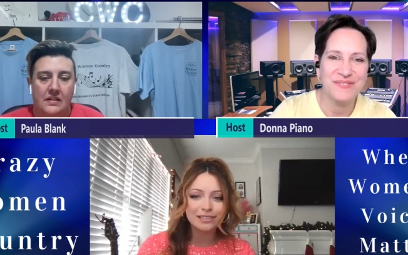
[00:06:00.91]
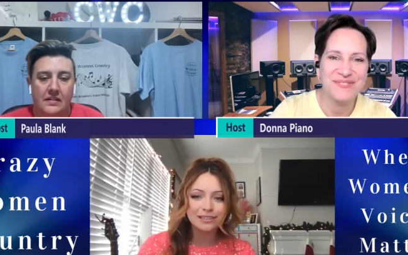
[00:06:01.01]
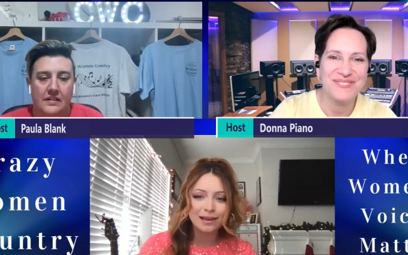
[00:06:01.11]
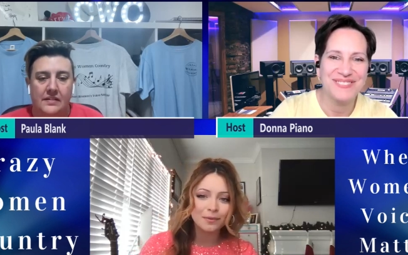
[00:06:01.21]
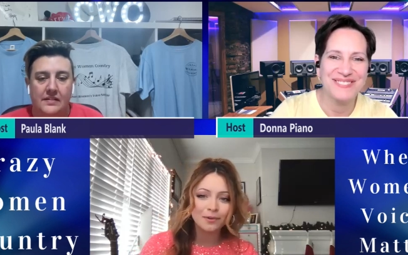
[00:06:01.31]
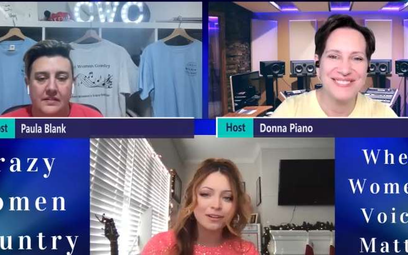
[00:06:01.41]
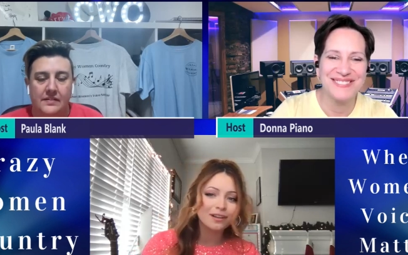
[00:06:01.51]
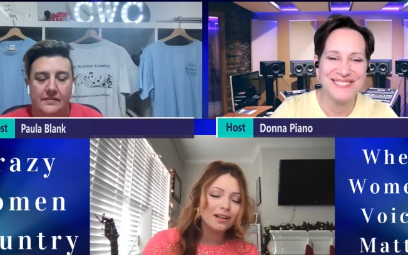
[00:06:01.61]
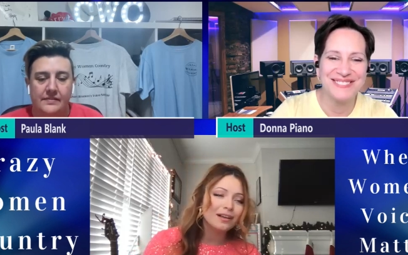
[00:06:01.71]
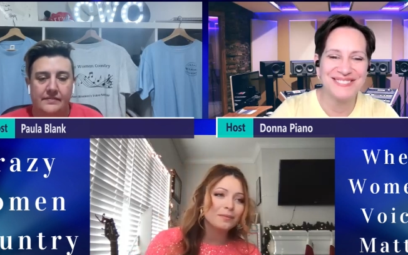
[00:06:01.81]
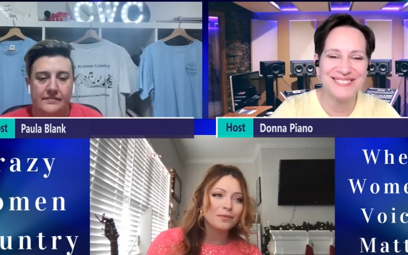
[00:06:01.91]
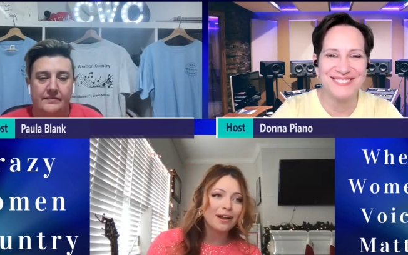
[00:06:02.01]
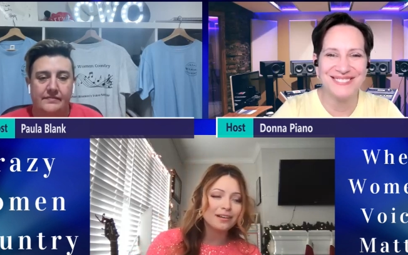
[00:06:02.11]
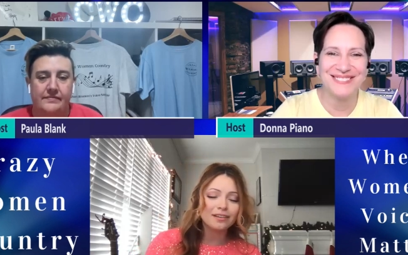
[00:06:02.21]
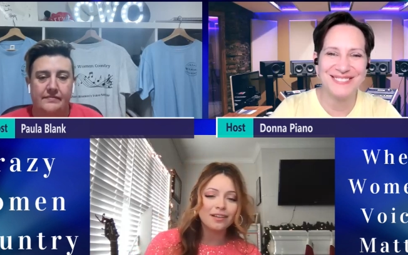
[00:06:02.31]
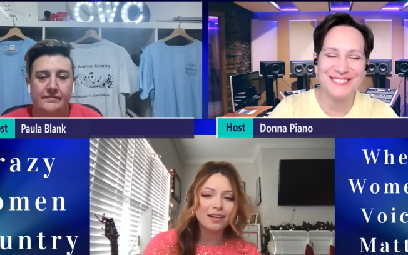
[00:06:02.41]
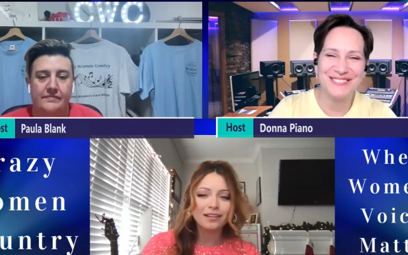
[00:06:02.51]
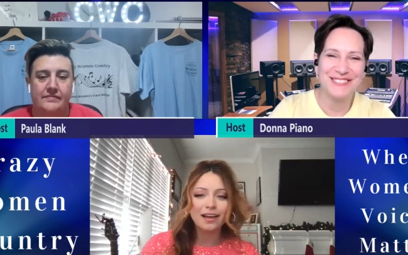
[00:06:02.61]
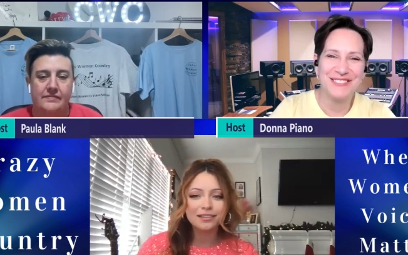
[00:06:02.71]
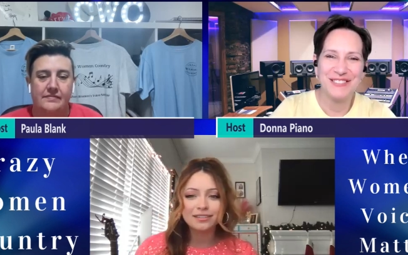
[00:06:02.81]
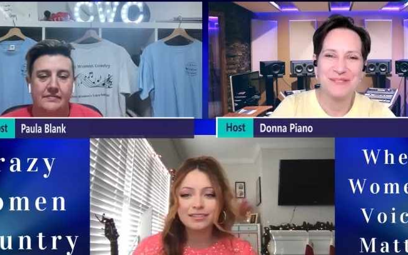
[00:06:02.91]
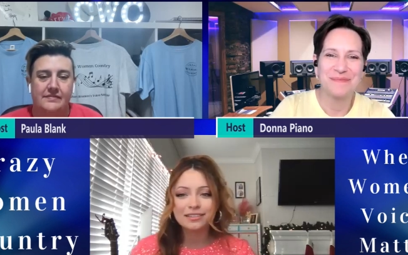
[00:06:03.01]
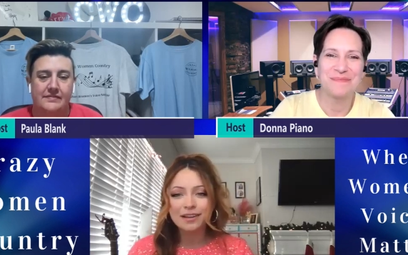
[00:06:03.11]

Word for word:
Speaker 1: stable, I'm writing a lot less